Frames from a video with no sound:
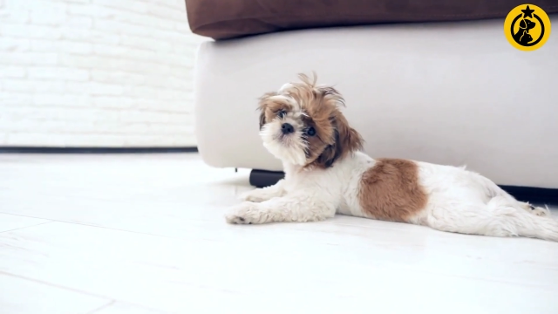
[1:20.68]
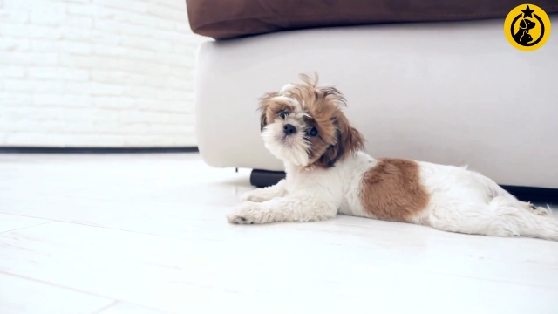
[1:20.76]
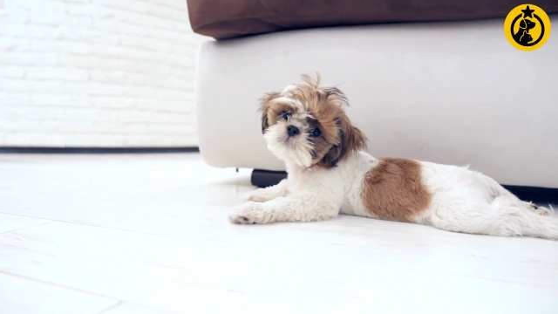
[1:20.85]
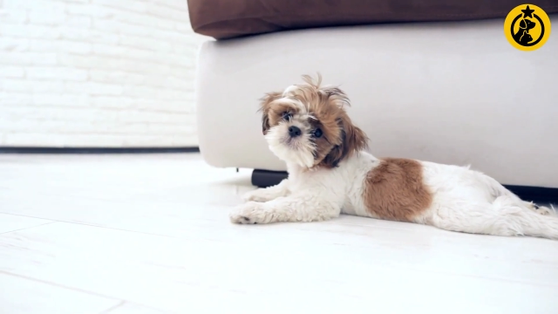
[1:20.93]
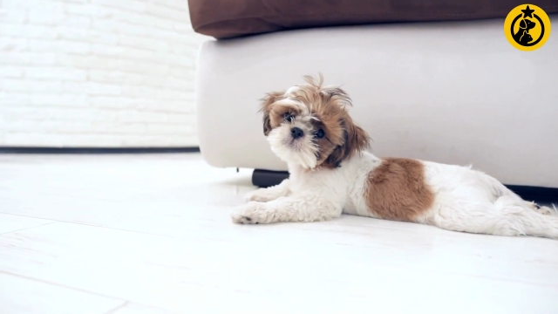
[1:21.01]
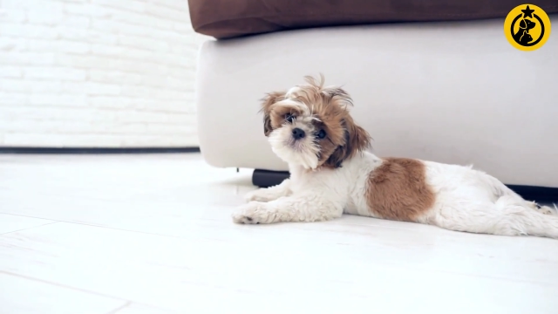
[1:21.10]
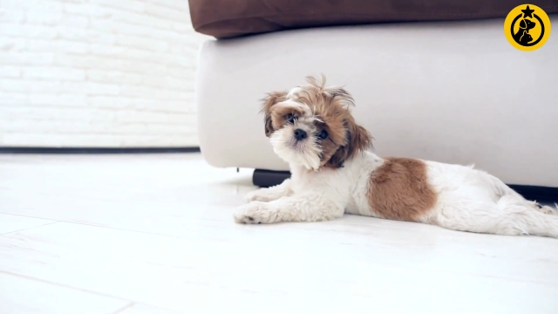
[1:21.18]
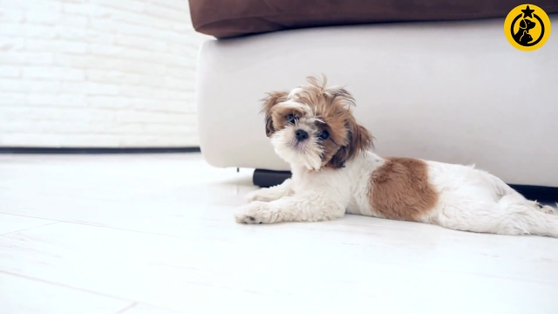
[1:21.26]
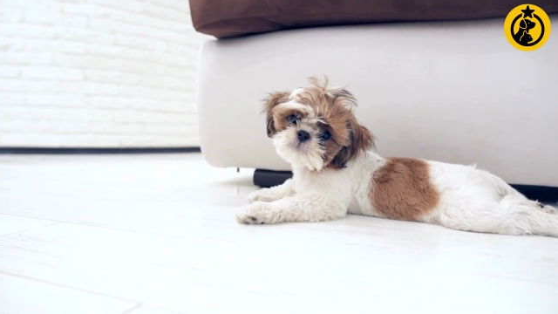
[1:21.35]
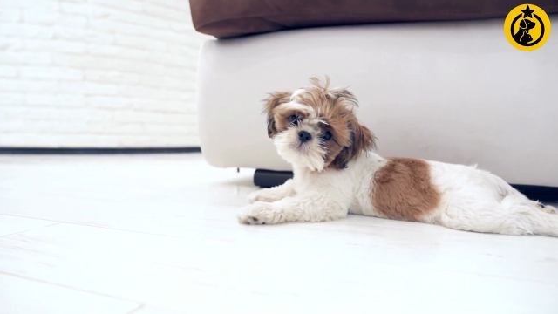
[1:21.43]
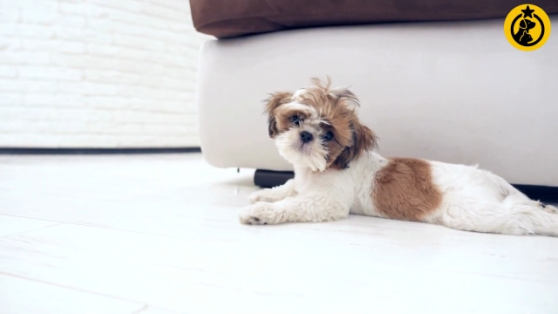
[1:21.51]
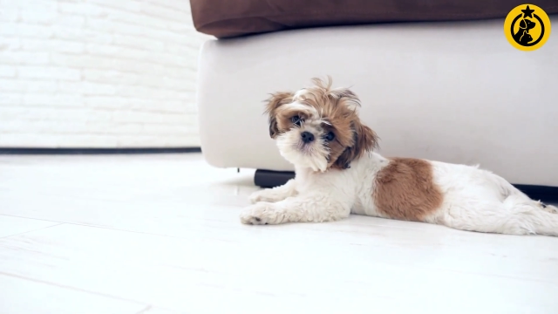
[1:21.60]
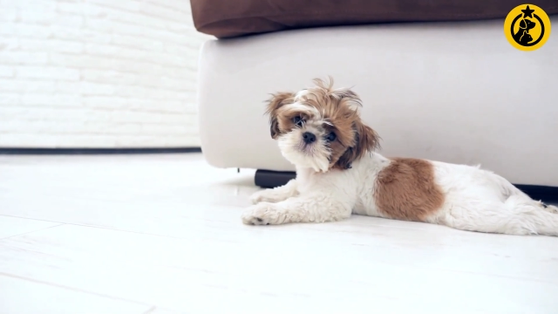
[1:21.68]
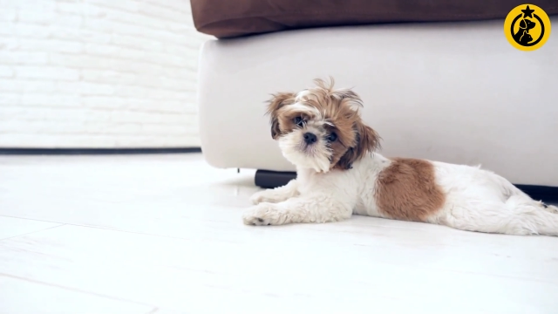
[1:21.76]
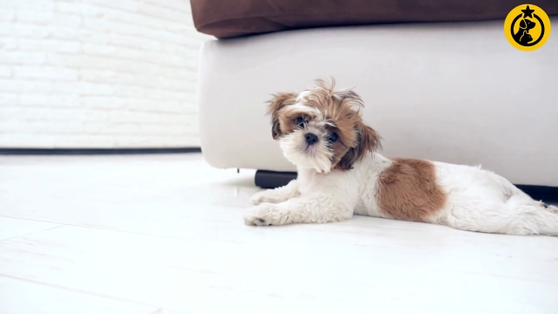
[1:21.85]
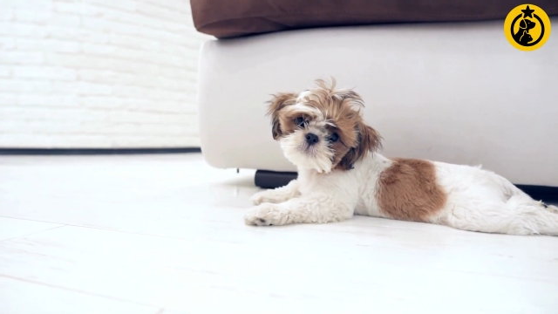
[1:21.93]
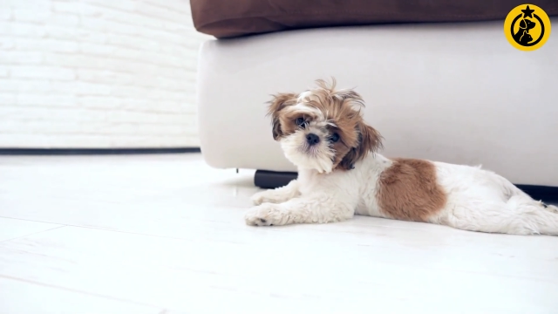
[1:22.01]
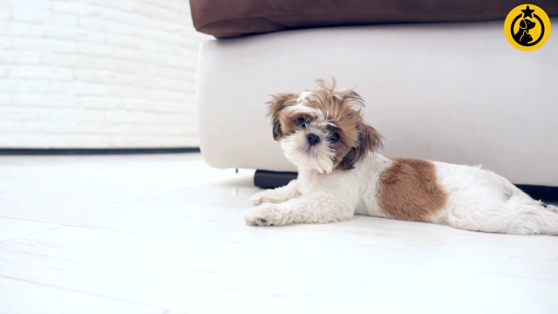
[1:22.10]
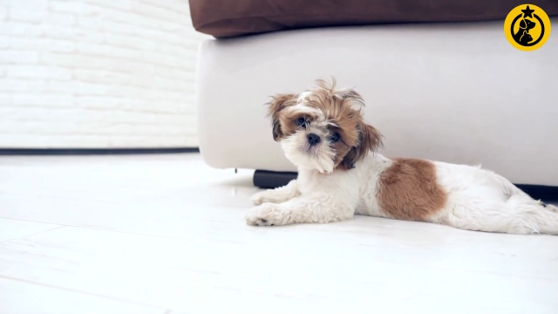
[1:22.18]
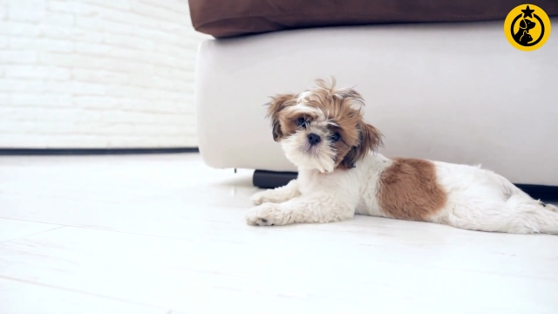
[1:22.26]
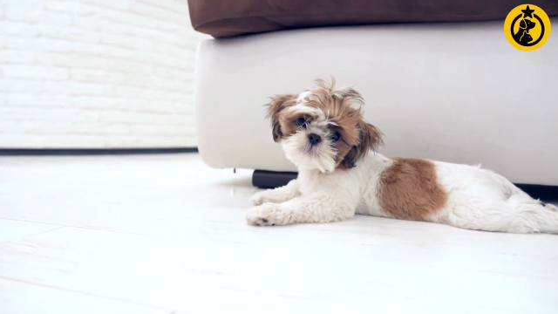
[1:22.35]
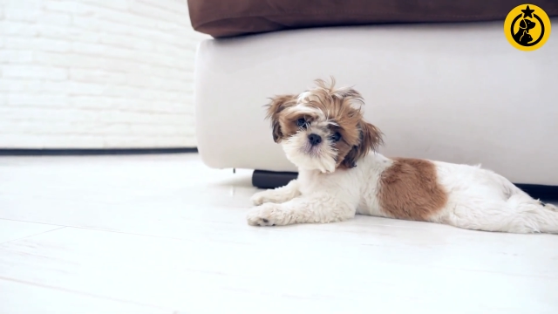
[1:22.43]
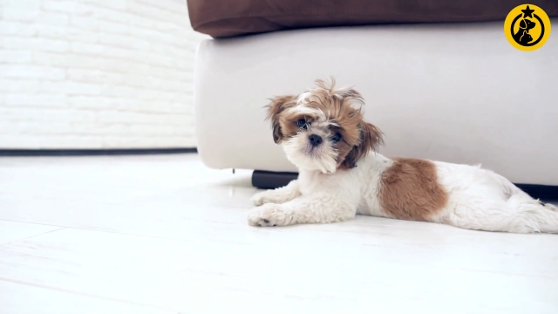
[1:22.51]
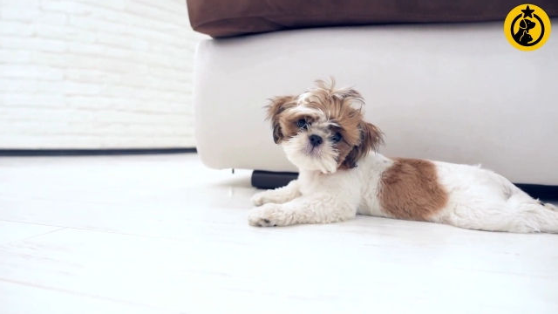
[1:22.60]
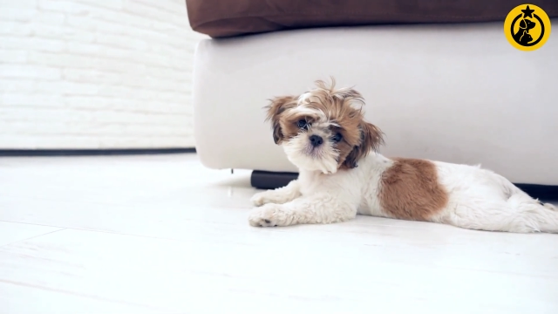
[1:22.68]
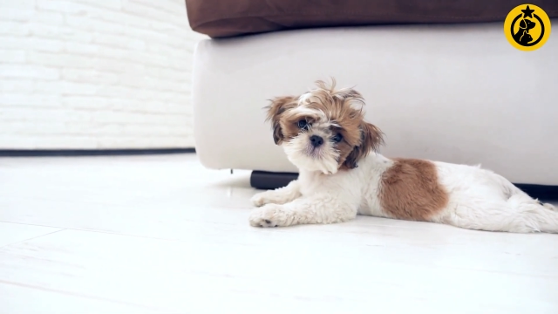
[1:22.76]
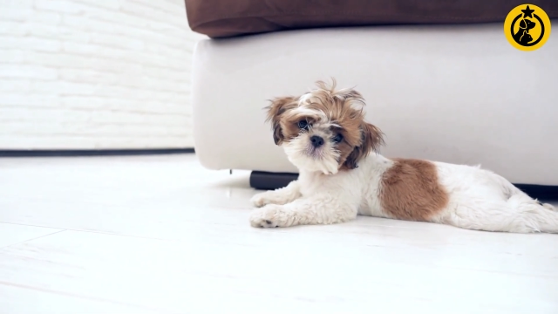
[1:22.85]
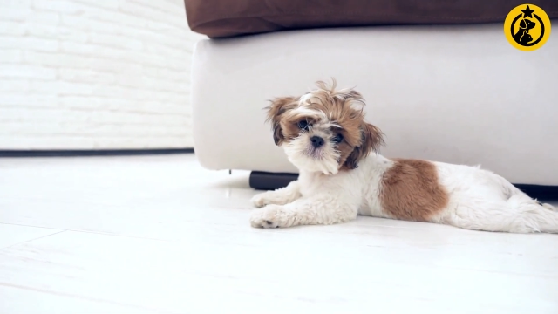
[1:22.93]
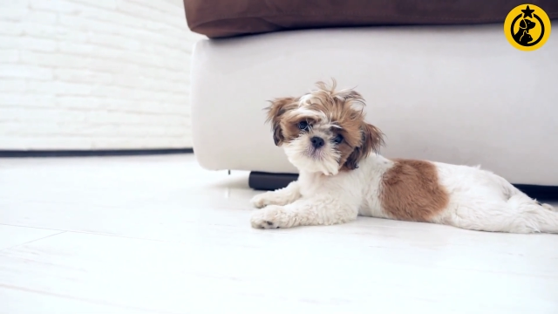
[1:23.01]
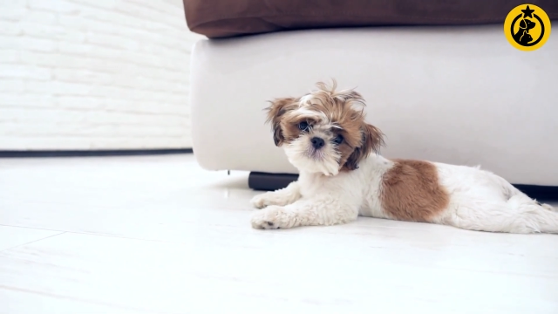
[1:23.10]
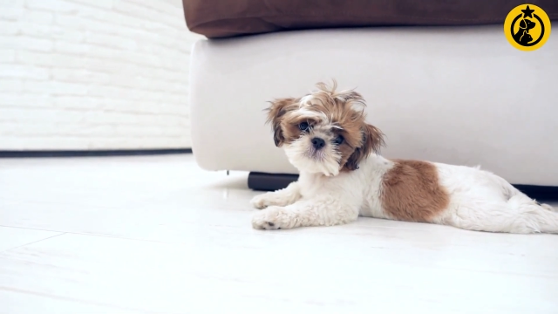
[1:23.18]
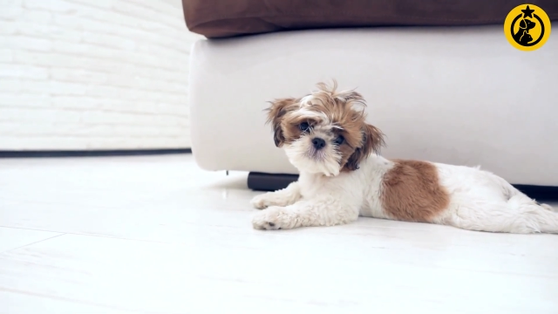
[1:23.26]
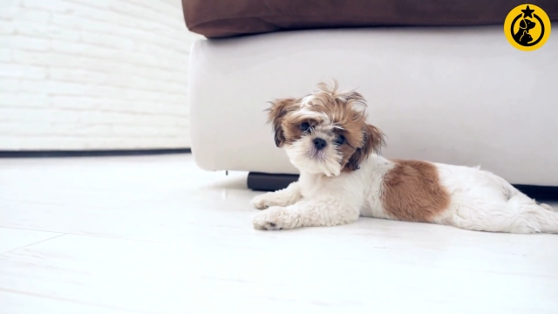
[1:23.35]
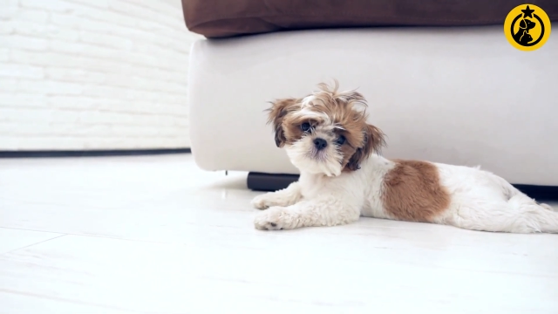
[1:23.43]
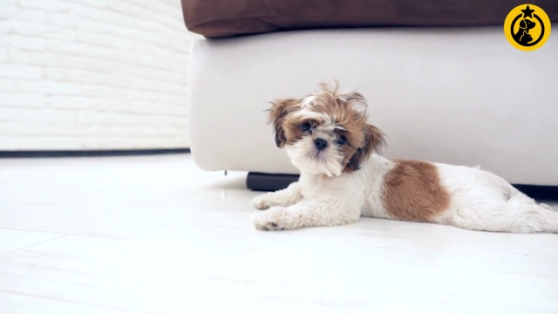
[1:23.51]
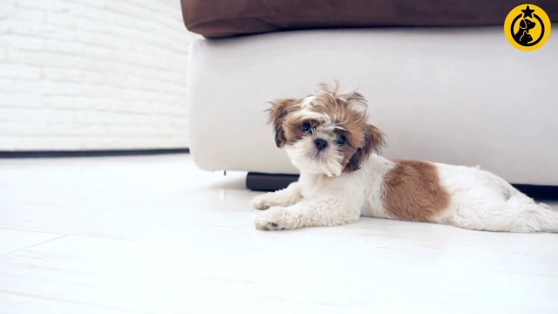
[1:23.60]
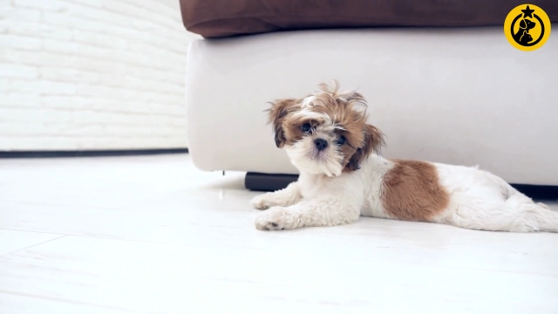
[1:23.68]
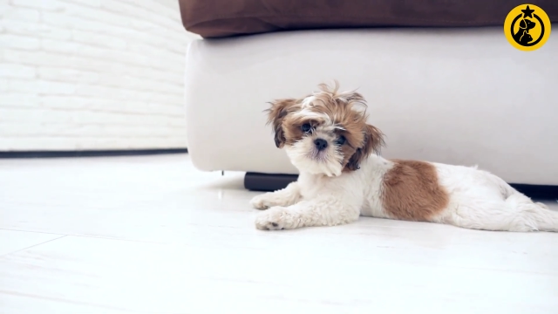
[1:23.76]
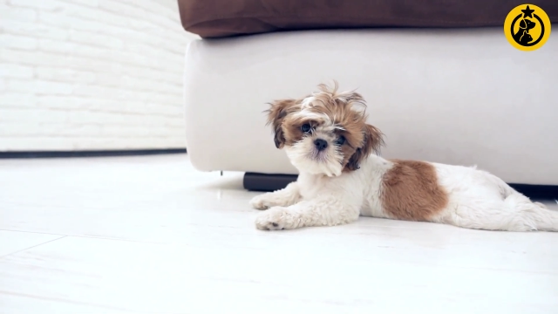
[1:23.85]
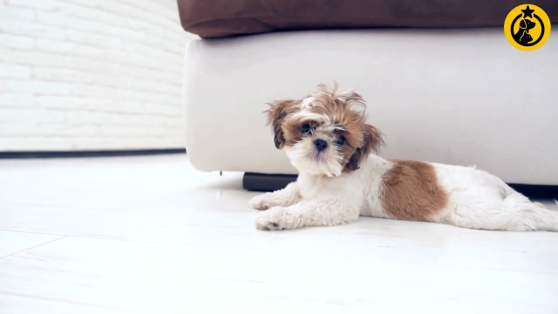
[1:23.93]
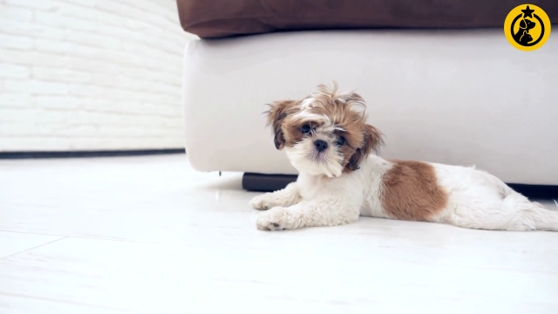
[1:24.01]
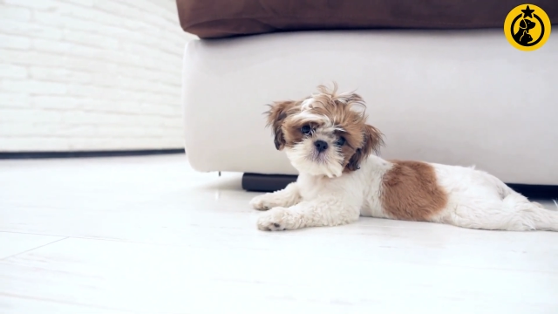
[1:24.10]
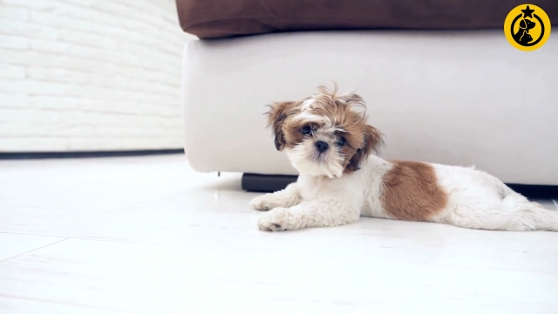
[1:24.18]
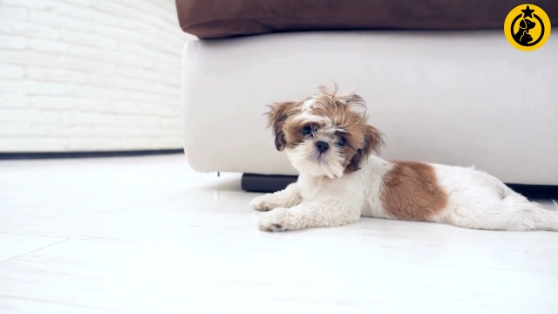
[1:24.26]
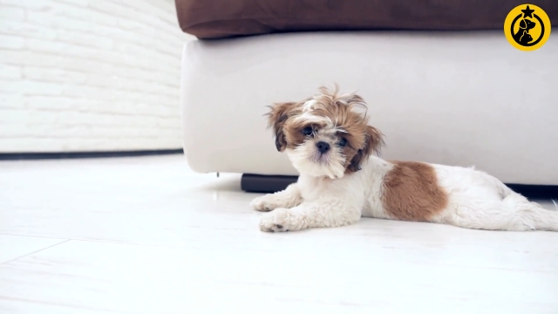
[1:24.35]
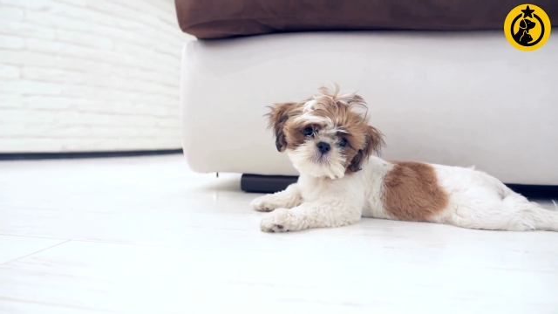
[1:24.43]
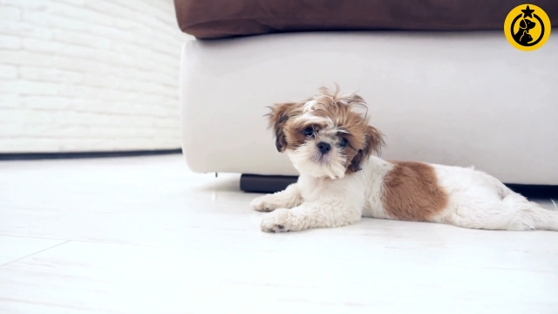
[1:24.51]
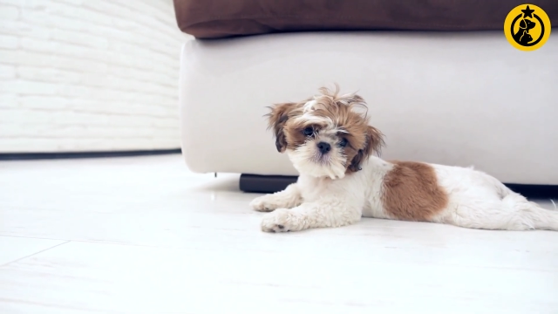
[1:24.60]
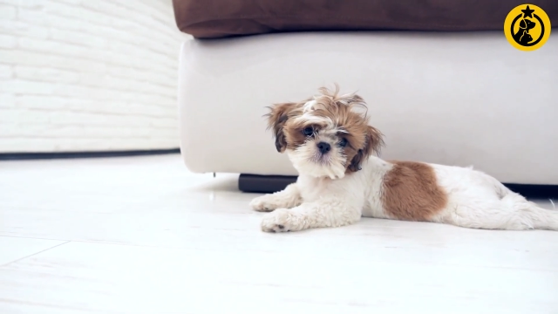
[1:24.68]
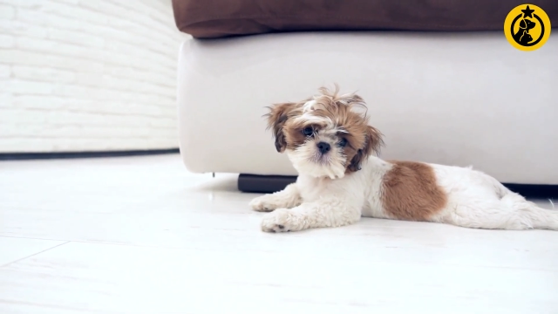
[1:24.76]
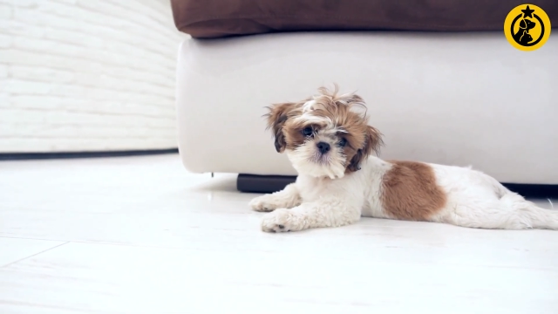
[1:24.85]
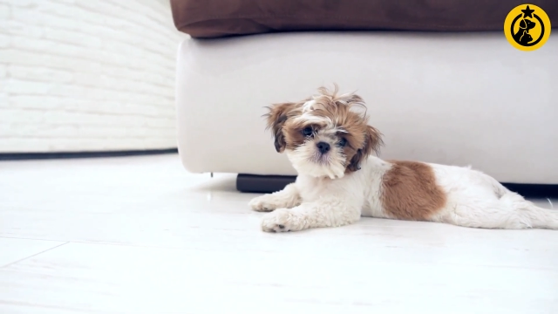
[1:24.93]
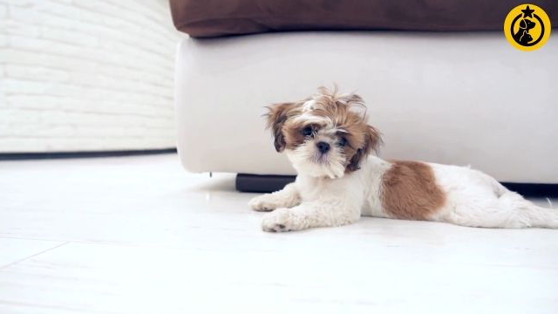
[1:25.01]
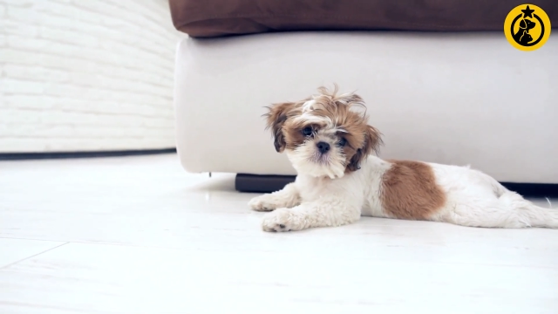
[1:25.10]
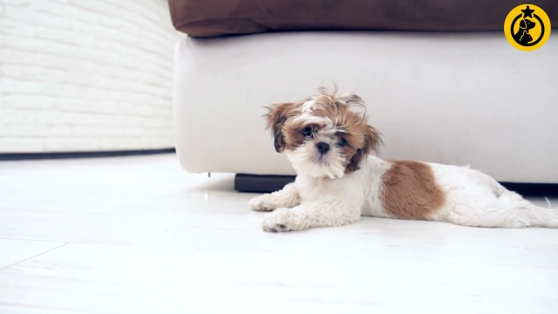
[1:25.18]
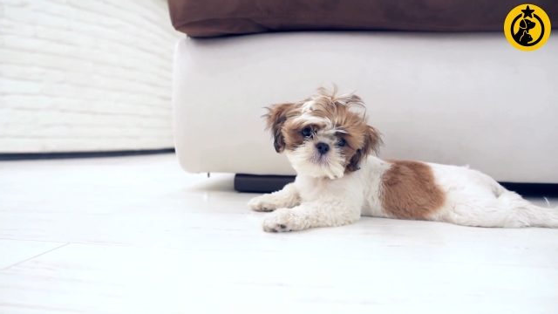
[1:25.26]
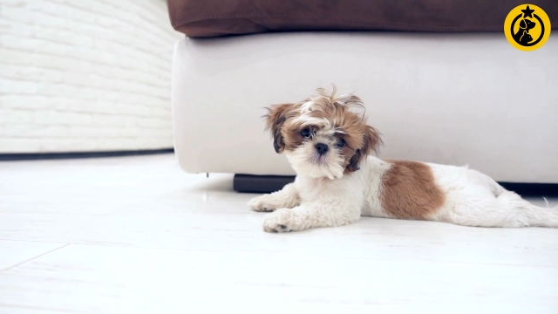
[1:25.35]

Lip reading: No face is visible, so there are no lips to read.